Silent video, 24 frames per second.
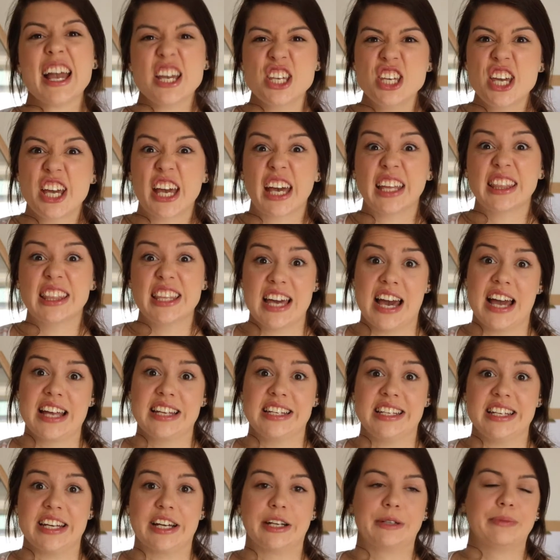you get the
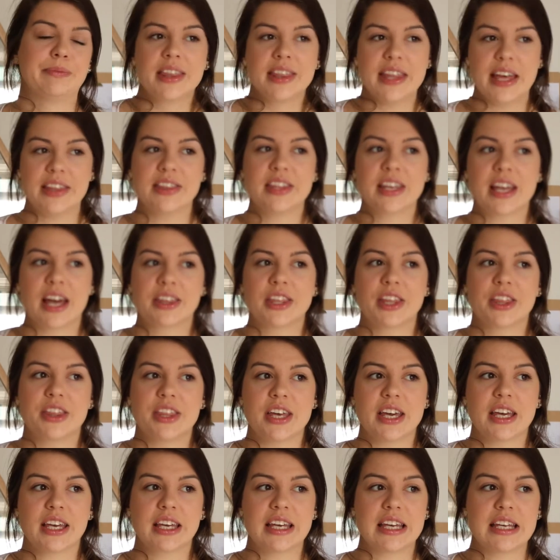idea. Then the other
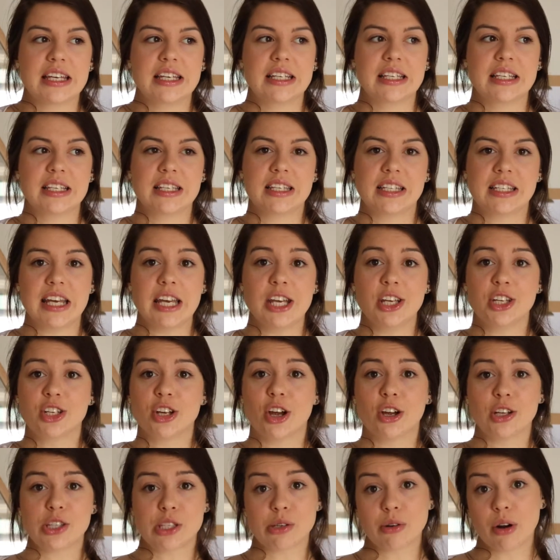thing is
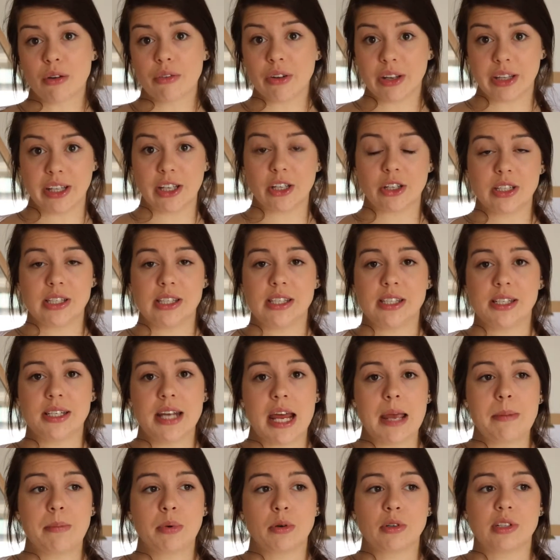t-shirts are a really good
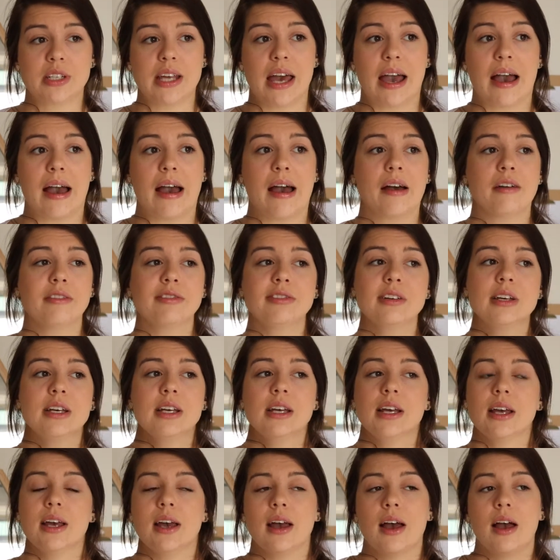staple to have.
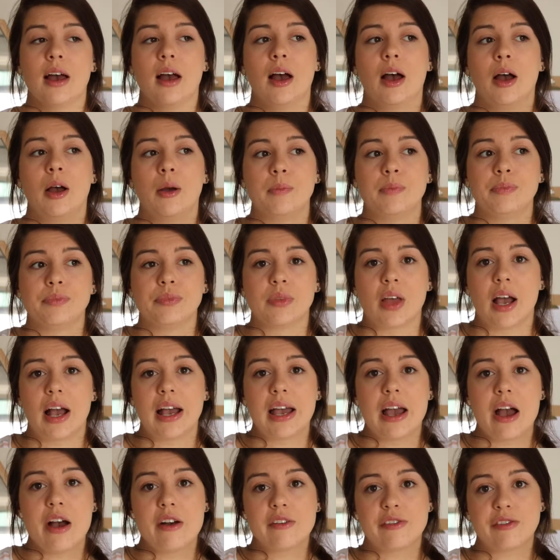I
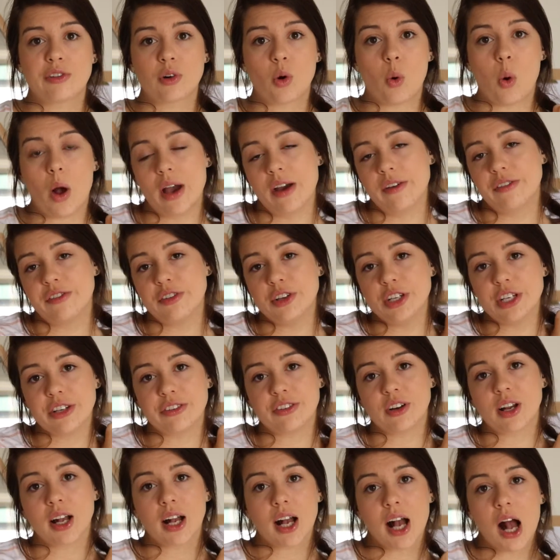have quite a few
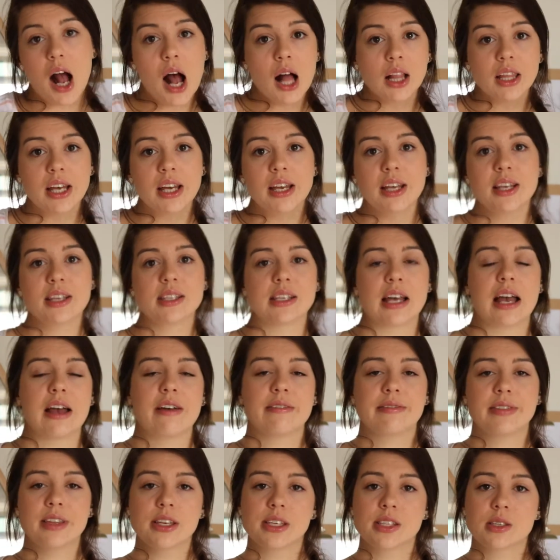different colors. I
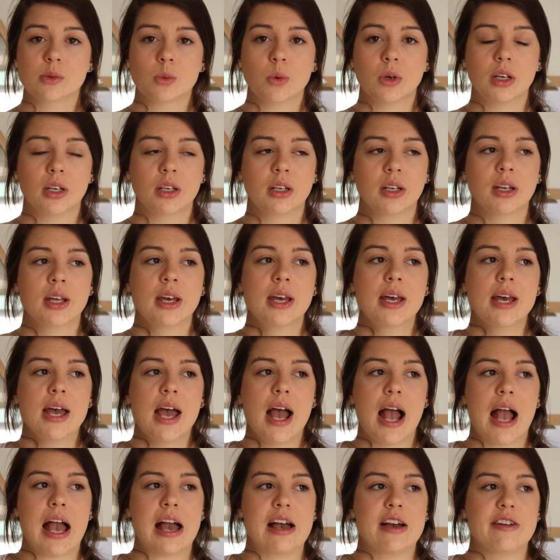have this one,
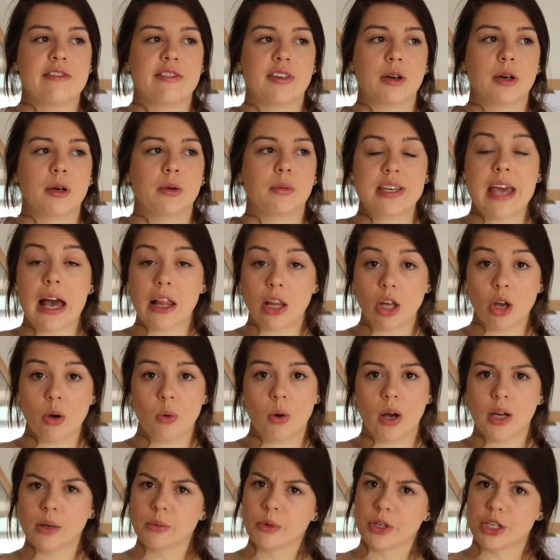I have a yellow
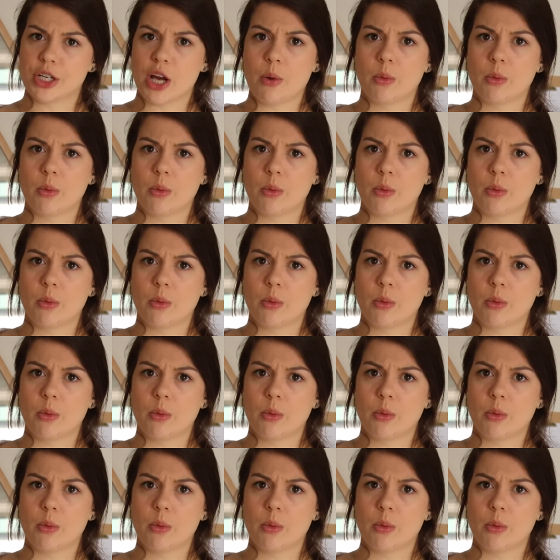one which